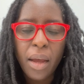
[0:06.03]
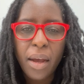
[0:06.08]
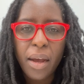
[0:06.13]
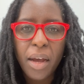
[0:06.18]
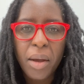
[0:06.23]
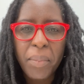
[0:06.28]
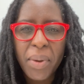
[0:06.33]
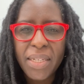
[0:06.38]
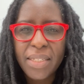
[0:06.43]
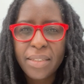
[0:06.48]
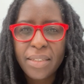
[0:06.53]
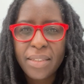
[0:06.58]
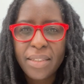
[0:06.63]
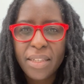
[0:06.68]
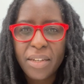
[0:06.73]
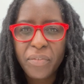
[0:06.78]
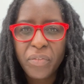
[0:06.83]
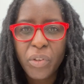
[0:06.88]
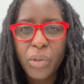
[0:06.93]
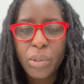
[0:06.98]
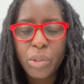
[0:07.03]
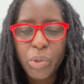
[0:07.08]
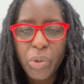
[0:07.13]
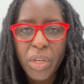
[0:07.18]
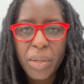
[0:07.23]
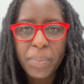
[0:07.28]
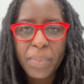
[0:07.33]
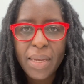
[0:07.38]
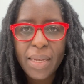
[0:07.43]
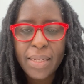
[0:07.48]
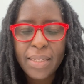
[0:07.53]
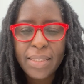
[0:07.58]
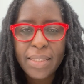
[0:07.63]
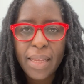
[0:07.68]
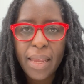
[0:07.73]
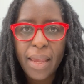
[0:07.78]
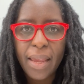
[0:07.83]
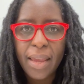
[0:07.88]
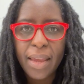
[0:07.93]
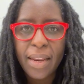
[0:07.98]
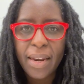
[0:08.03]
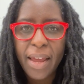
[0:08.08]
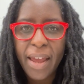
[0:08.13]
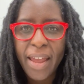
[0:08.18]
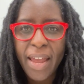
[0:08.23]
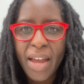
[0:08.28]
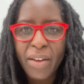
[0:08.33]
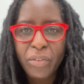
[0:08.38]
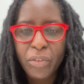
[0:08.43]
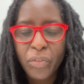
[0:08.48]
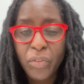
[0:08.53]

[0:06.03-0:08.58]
I just did a few treatments and I have a